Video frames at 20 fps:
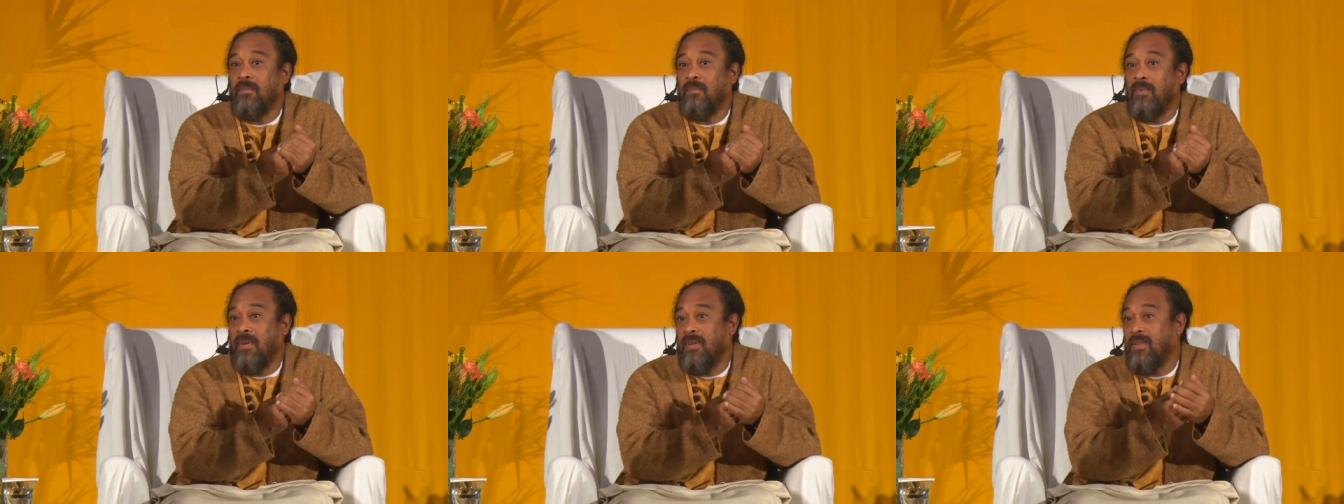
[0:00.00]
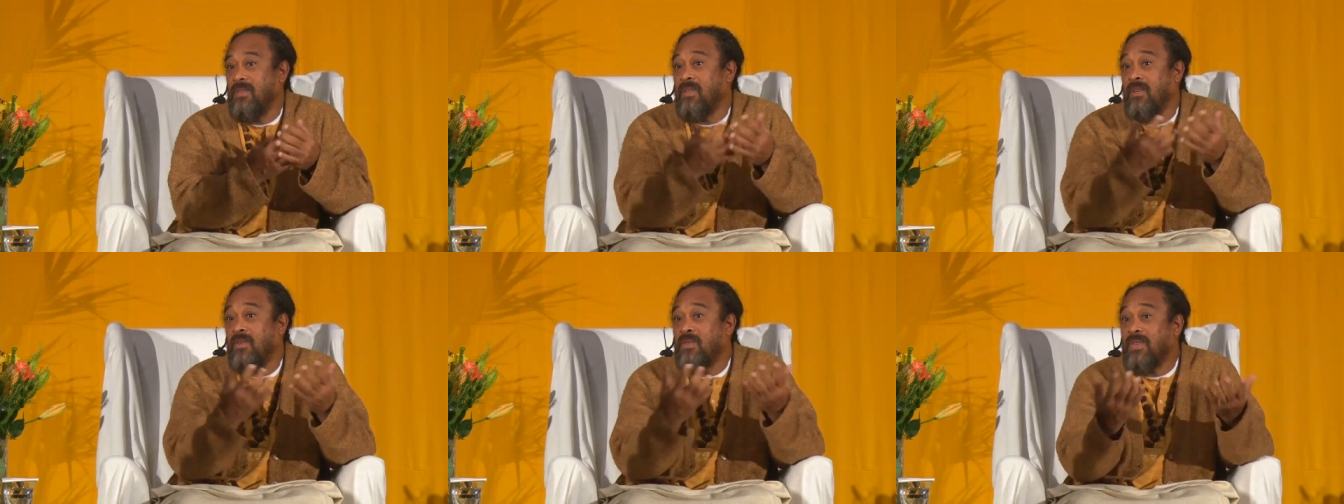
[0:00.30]
The
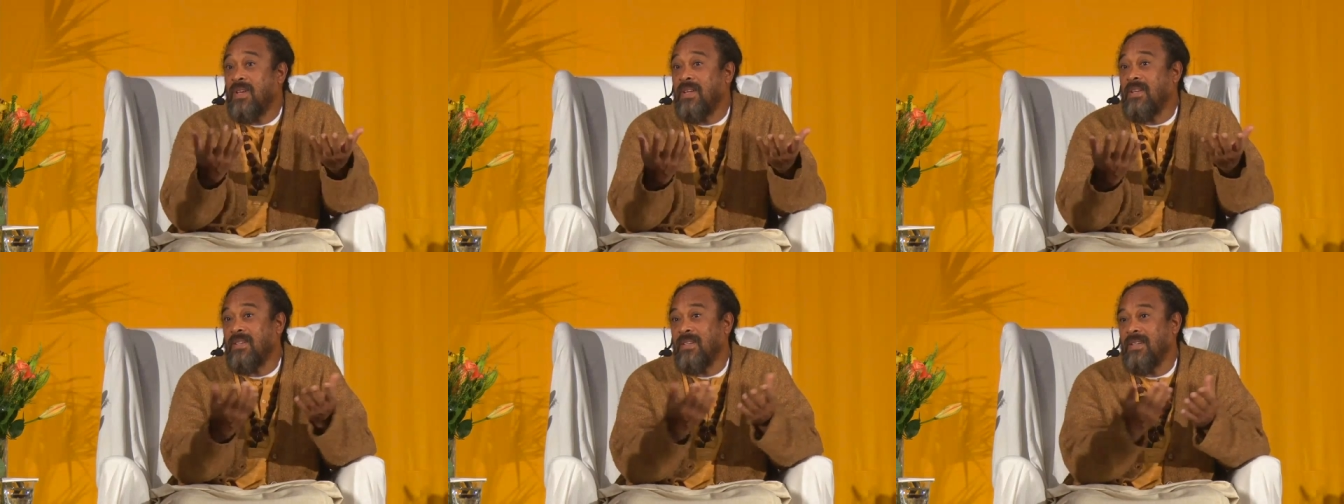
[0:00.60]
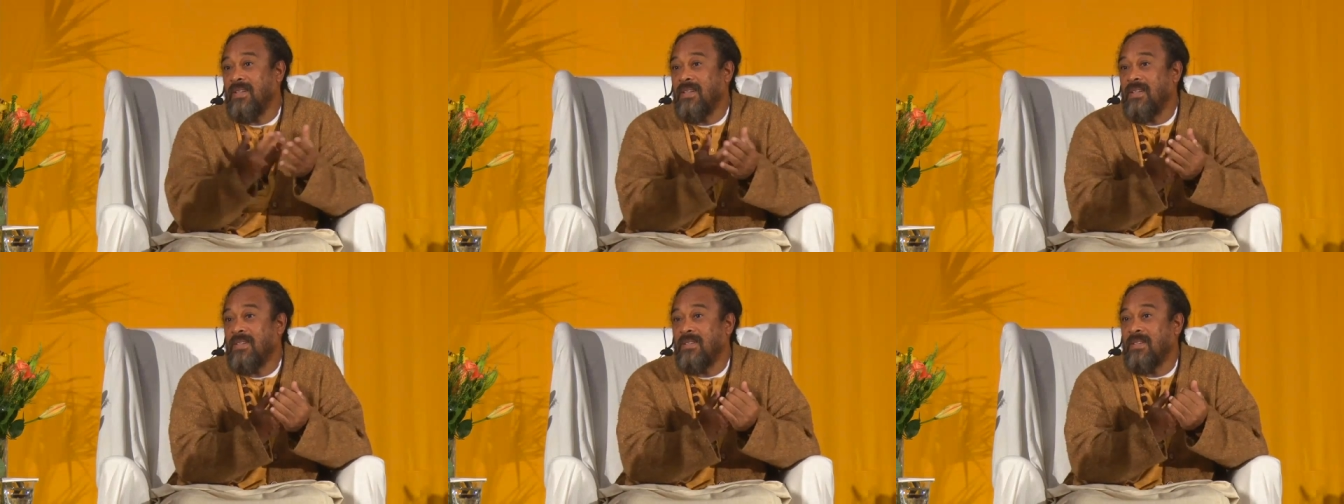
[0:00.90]
body is
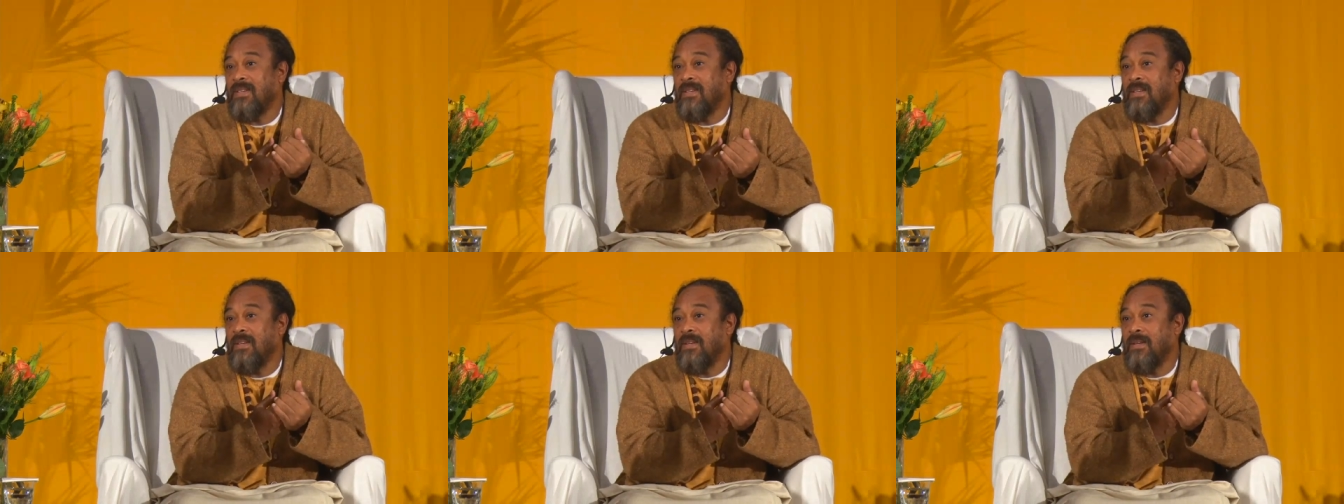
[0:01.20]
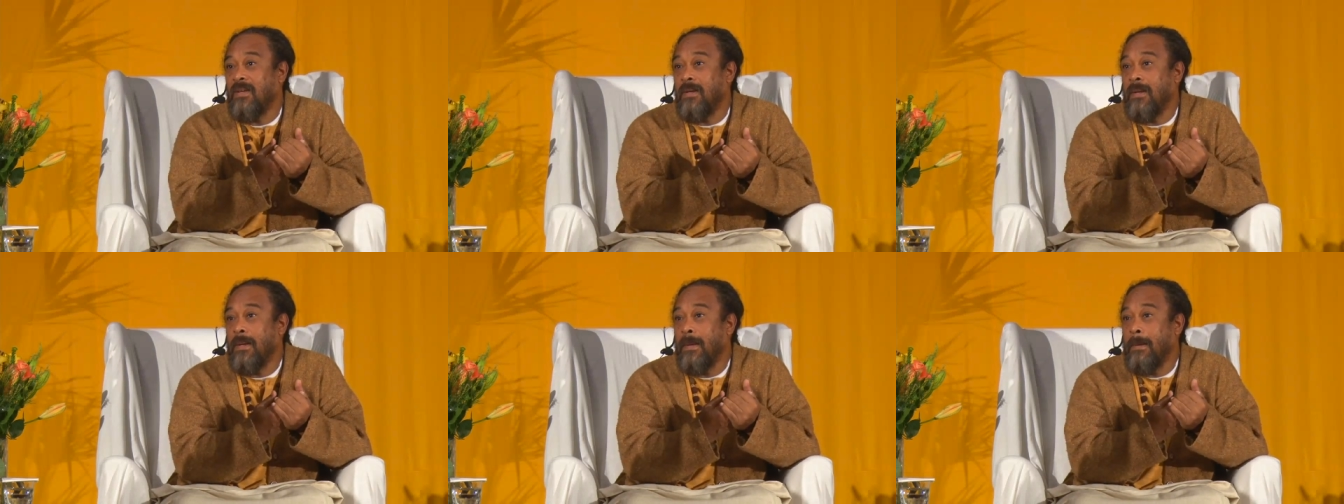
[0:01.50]
innocent in this.
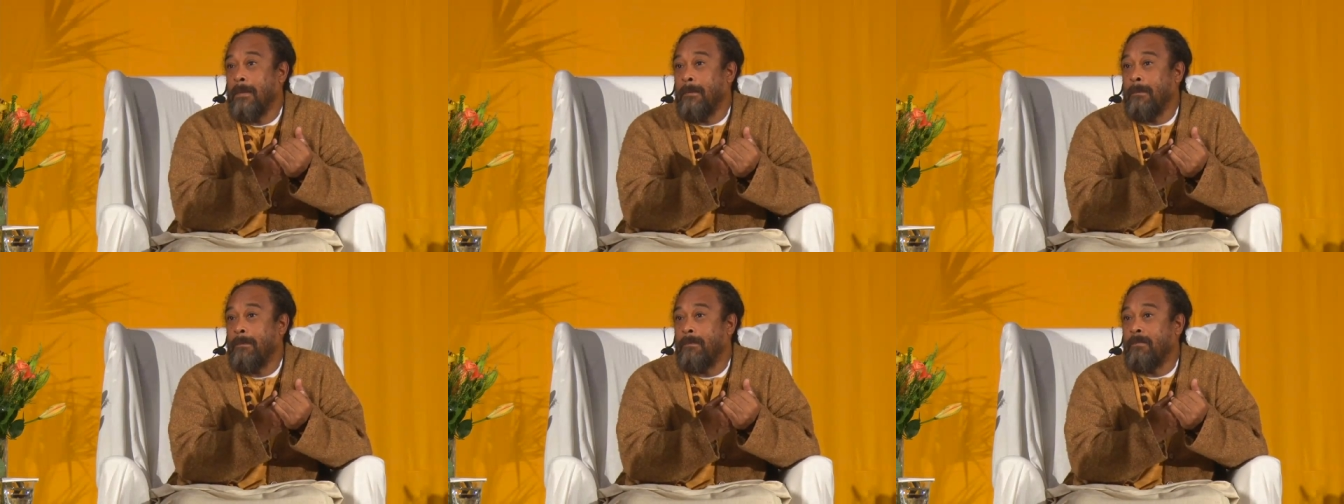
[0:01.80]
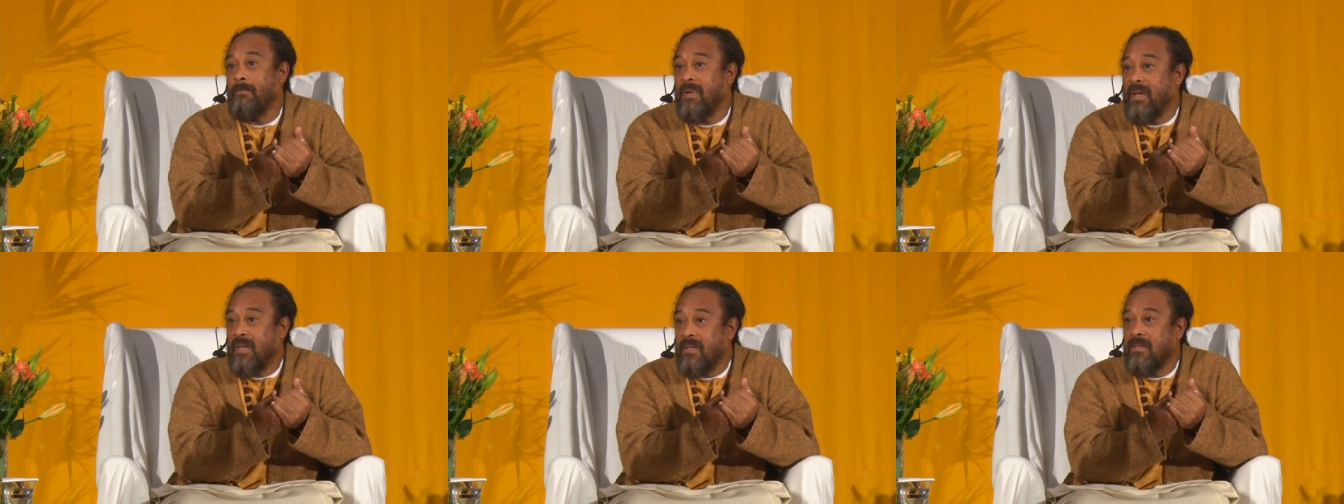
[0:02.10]

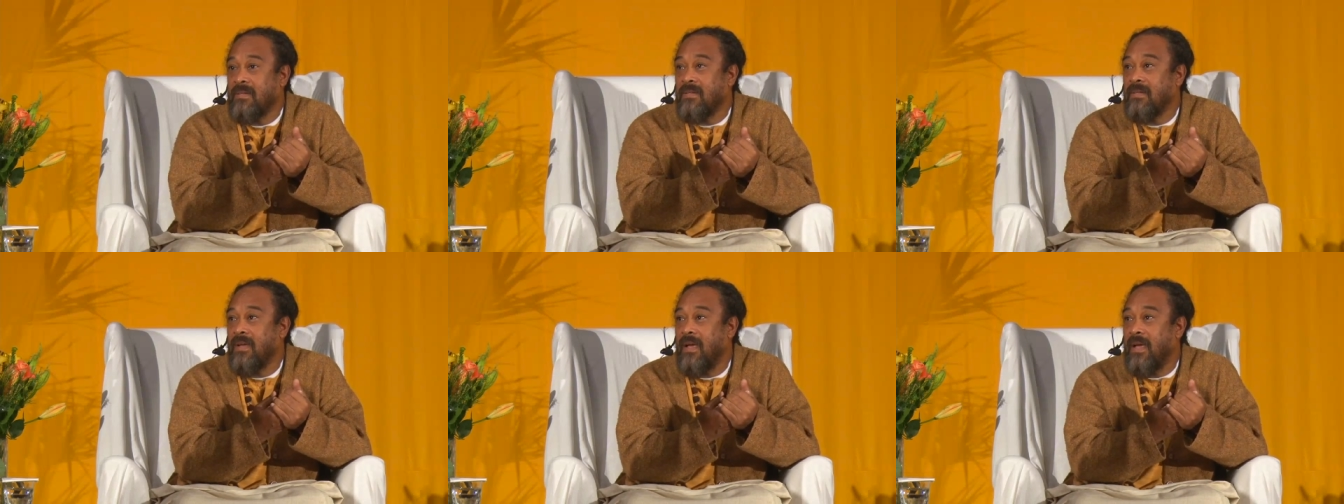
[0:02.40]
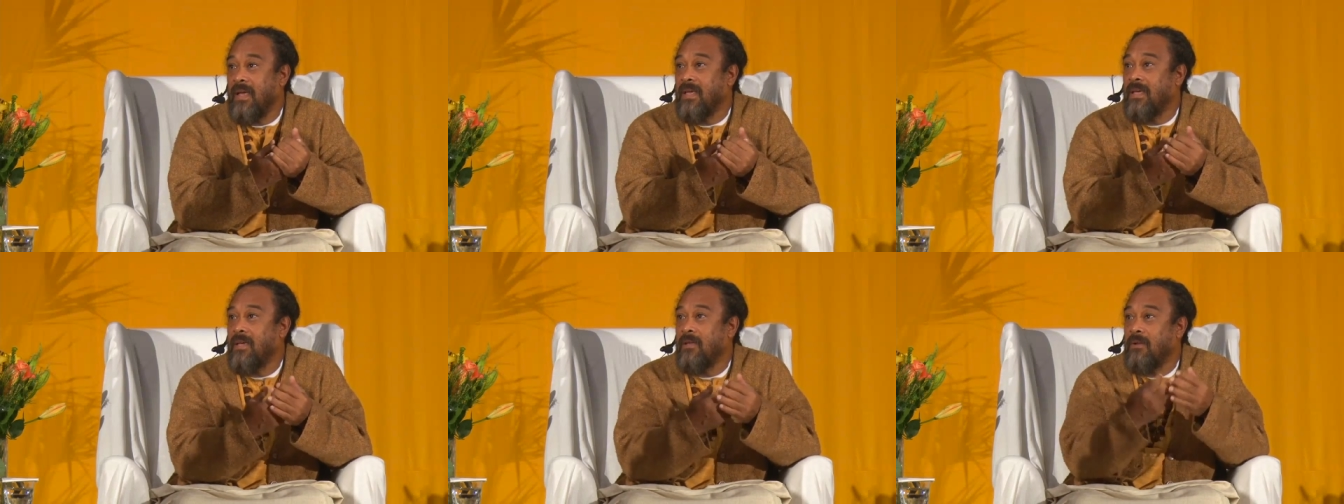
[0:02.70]
But
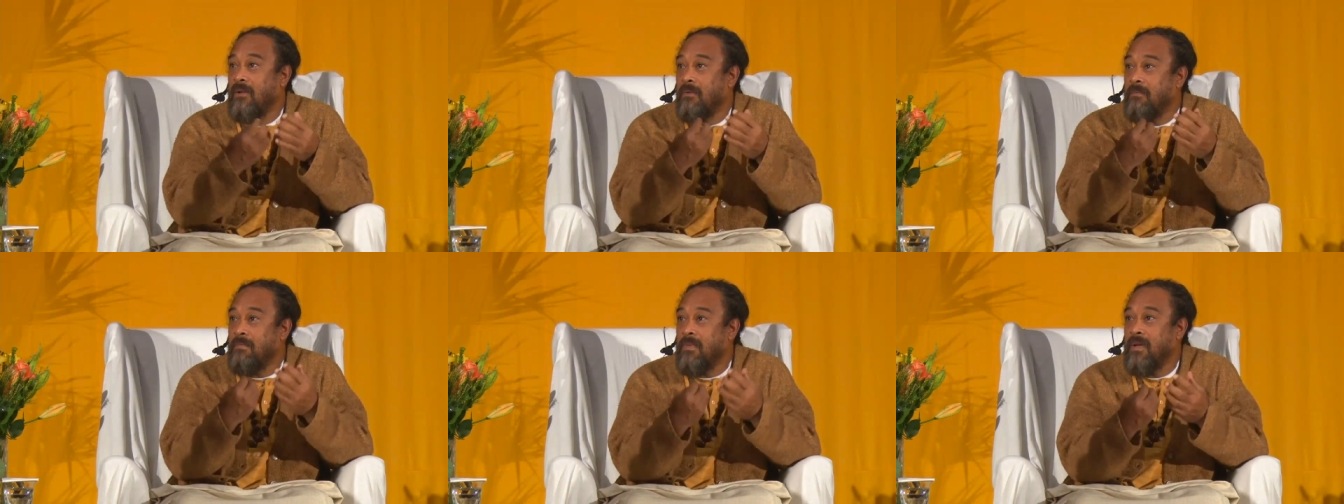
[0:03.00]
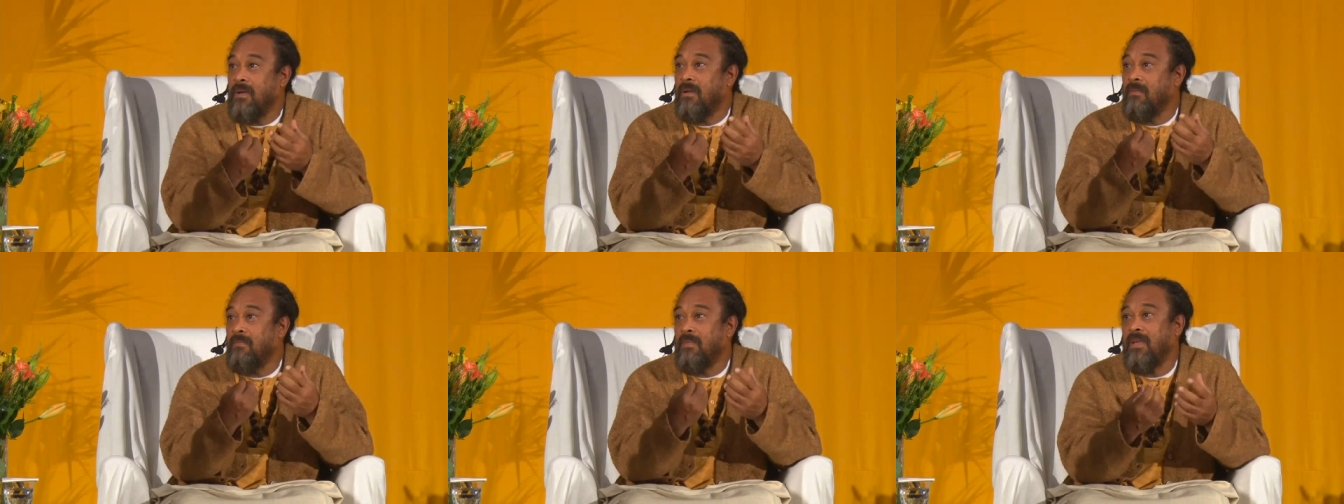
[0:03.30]
I cannot
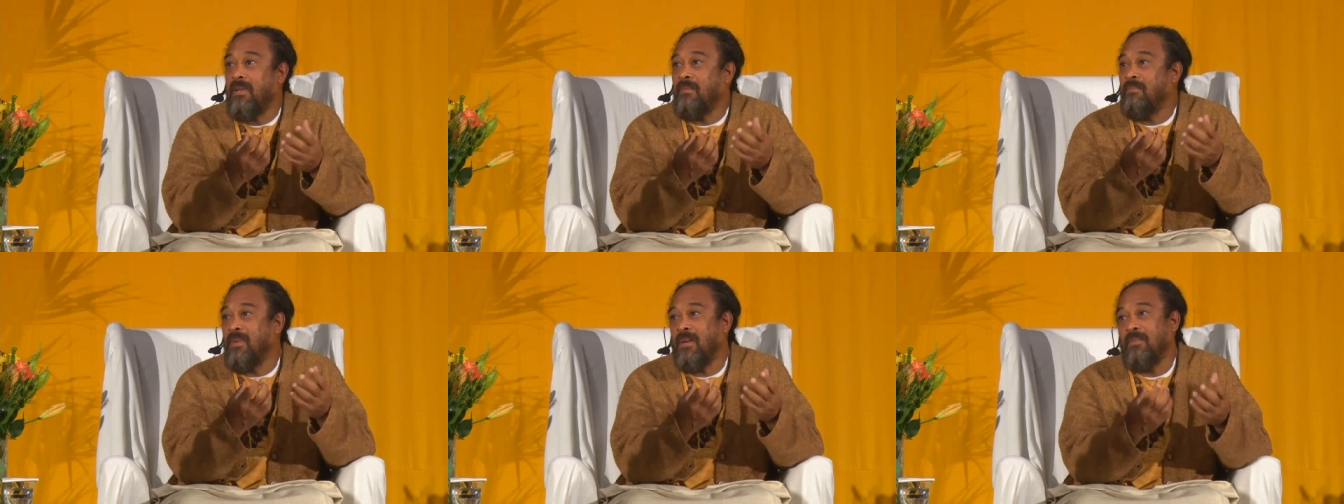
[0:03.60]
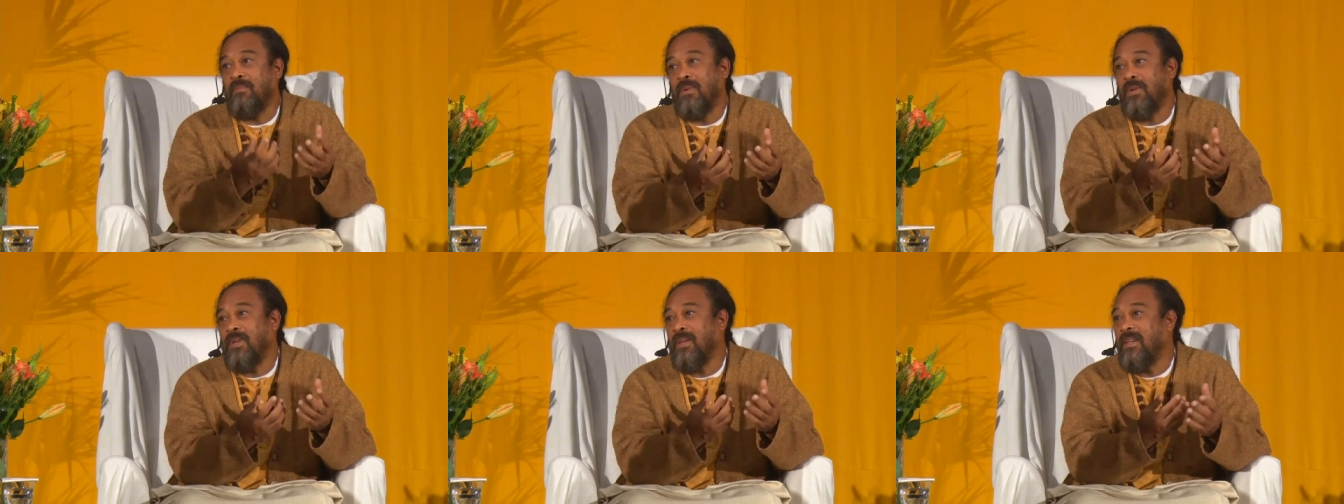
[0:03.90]
merely be
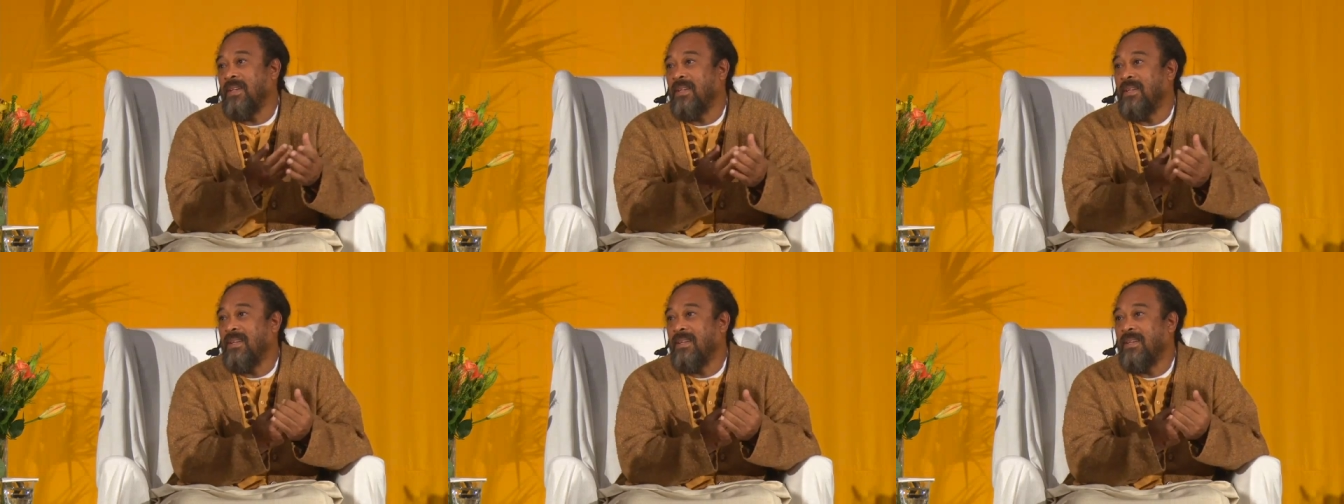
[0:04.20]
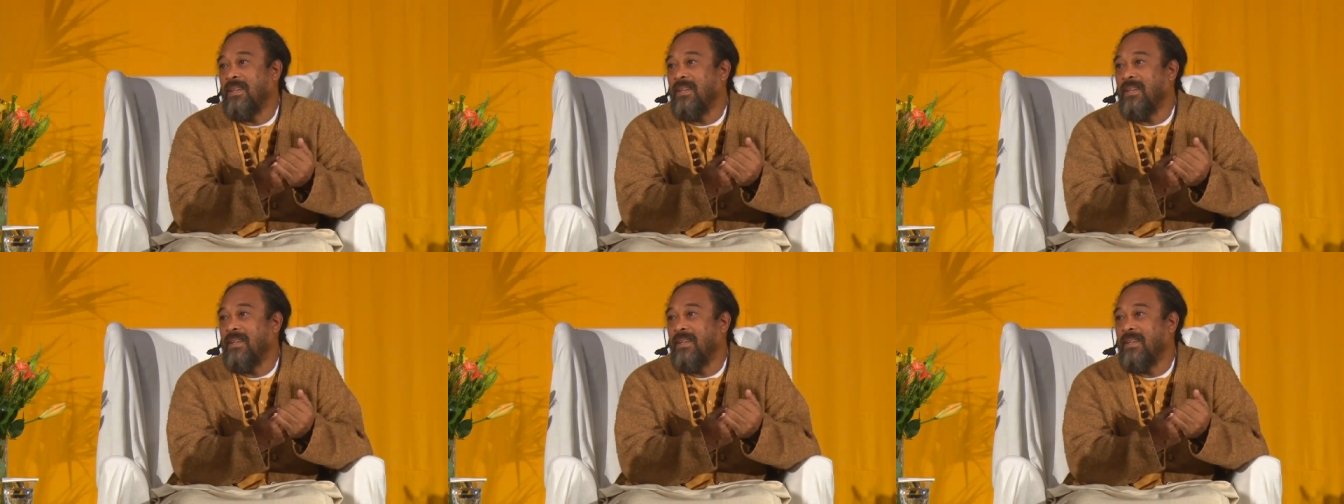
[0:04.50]
my body.